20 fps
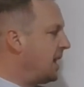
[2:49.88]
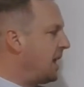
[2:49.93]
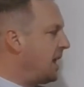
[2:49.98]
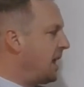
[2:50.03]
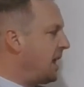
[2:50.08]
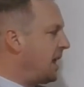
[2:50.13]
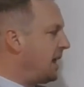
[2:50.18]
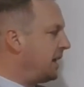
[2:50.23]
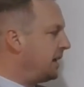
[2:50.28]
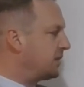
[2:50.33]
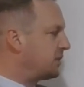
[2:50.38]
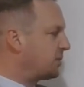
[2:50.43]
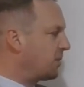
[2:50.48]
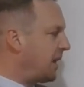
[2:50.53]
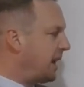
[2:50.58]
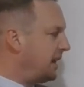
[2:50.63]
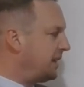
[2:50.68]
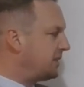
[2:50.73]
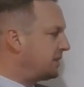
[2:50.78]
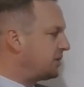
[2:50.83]
and it's
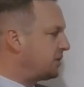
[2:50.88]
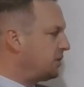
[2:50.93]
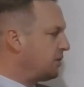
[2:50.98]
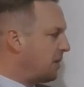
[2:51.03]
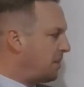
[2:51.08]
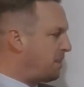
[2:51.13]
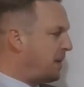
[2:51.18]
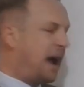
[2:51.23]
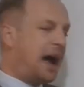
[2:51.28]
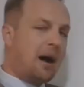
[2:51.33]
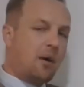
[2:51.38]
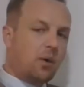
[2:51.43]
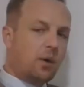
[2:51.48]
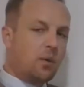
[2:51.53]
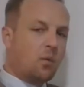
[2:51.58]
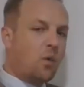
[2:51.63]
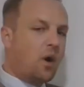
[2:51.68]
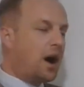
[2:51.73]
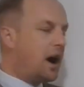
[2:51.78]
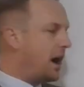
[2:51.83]
raised to a power
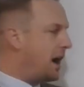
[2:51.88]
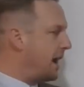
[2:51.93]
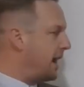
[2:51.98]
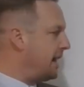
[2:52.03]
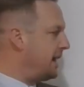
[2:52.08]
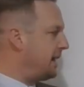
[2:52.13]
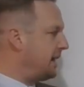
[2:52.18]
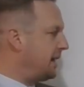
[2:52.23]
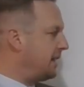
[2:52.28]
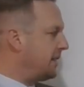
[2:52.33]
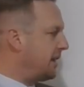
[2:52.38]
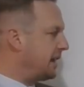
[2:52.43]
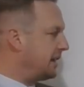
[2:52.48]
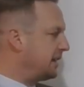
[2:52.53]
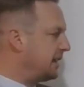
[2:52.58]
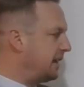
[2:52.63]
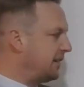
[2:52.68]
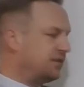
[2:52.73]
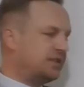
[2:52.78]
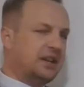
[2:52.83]
y, and that
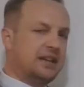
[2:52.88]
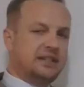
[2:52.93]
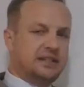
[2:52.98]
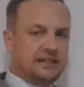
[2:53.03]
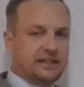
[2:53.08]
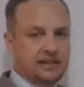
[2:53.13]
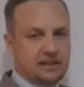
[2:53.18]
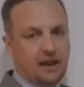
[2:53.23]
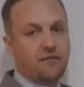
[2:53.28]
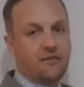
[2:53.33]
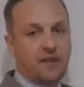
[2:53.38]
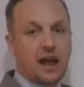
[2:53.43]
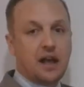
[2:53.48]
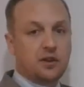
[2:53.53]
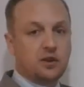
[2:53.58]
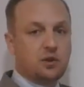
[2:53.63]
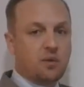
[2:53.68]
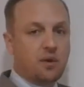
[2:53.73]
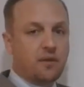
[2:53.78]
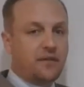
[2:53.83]
gives us a
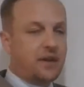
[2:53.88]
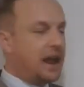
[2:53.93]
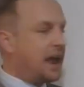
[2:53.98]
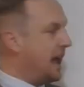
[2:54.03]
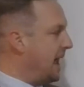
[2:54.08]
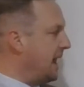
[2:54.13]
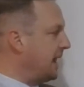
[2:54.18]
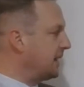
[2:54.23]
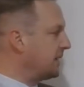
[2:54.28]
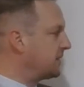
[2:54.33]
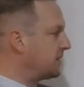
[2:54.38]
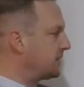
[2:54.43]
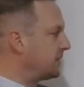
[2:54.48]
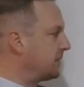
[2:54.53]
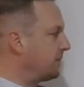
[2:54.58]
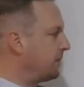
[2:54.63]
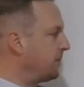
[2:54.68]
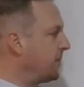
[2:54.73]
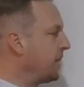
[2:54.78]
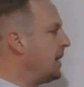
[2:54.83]
value of x,
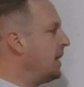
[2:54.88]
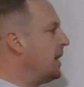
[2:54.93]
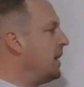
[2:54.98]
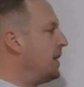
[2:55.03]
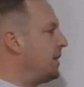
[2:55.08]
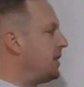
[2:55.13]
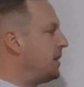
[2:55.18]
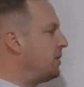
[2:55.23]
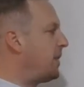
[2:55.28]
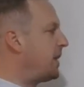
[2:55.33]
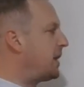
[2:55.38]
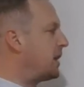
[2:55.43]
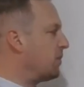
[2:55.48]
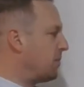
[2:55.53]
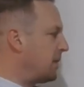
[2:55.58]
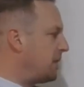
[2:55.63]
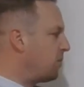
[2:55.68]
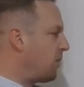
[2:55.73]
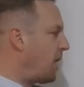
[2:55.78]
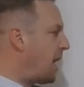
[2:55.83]
then we can
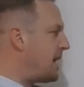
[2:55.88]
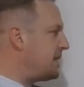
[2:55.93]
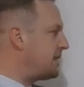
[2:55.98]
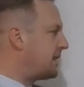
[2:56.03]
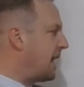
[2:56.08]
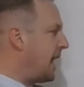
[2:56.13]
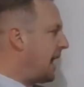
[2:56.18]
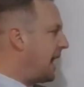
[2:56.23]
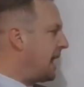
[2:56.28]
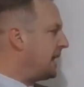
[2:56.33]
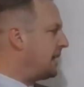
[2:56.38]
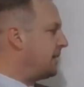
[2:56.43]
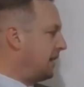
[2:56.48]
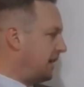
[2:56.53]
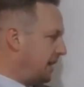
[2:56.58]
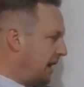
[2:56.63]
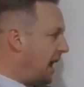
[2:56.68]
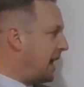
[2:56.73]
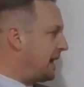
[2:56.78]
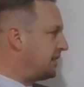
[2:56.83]
rewrite that
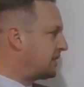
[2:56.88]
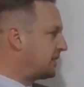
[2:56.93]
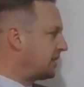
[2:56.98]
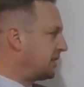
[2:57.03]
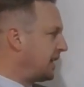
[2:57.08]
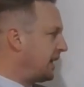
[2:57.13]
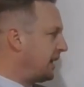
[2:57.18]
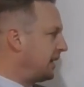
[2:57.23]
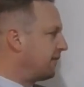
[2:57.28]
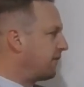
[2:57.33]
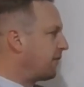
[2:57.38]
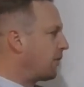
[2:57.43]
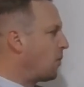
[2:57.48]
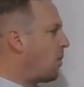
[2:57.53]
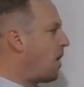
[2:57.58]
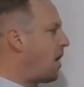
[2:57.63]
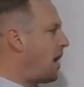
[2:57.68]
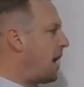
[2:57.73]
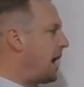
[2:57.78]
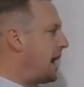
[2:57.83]
isolating for
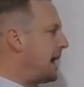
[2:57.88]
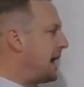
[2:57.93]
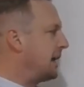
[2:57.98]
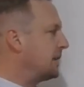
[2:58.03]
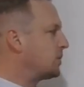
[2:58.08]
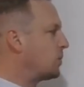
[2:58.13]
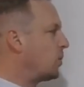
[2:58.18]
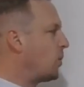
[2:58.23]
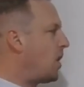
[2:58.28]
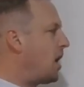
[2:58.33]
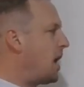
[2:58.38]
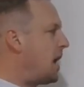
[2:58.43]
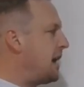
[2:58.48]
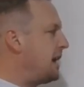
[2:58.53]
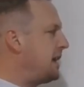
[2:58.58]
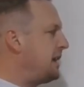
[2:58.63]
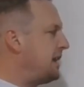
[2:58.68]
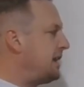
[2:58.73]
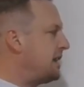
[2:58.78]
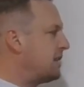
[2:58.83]
y as
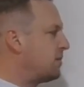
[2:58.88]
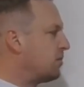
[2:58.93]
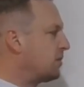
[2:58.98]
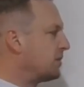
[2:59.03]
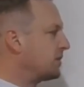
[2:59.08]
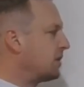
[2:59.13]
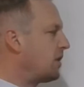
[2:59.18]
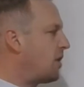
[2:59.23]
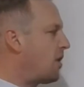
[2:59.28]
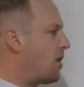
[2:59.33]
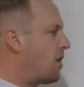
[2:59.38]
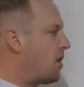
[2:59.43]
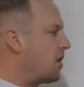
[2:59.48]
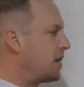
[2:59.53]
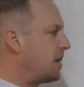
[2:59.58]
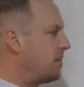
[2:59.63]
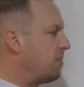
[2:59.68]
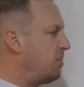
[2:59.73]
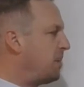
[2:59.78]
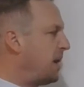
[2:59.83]
y equals
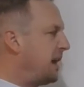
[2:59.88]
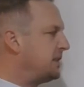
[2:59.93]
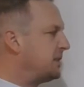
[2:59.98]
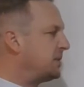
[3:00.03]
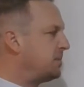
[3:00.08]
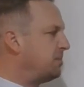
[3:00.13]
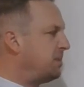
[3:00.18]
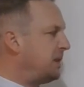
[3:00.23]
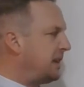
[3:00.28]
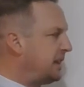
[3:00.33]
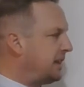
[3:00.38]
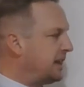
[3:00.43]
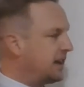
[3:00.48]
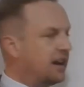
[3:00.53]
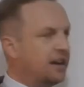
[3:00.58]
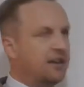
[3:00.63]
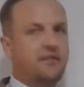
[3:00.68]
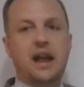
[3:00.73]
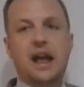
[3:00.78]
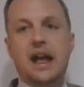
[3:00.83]
log base b
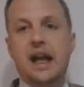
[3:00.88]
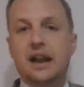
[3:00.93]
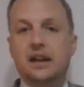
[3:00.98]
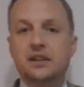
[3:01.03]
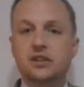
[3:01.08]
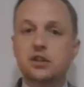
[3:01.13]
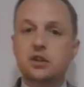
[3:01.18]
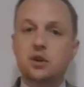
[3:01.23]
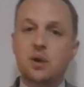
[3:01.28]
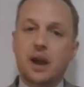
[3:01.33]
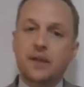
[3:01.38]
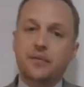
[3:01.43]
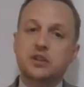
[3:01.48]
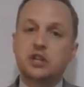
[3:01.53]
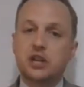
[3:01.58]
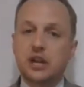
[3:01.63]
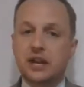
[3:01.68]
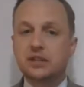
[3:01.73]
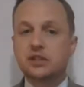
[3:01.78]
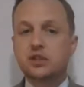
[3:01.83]
of x. And you have the
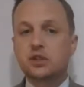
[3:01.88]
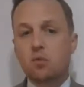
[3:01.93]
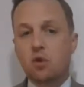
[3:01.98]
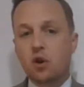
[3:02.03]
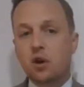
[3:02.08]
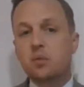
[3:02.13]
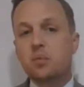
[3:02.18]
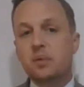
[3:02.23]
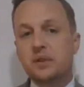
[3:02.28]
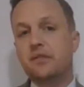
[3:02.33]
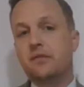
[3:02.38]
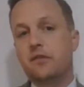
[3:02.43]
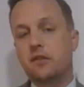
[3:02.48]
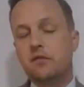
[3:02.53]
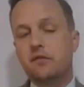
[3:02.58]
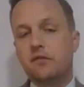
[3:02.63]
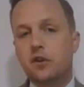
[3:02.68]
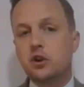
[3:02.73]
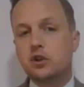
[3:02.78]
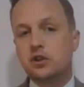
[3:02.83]
chance to work with
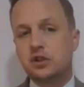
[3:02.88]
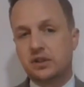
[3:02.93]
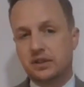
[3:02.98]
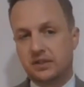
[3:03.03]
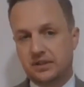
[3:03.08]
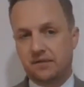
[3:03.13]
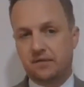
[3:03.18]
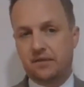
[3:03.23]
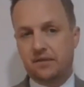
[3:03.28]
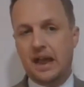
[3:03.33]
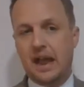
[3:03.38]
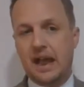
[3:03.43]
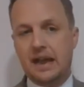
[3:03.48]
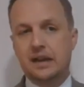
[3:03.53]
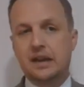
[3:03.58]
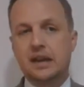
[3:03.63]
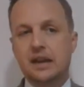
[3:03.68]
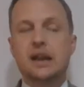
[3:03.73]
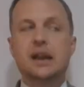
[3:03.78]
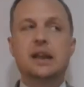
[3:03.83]
different versions of
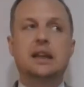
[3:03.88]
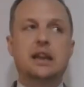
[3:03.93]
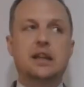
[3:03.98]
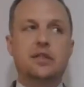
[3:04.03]
that in the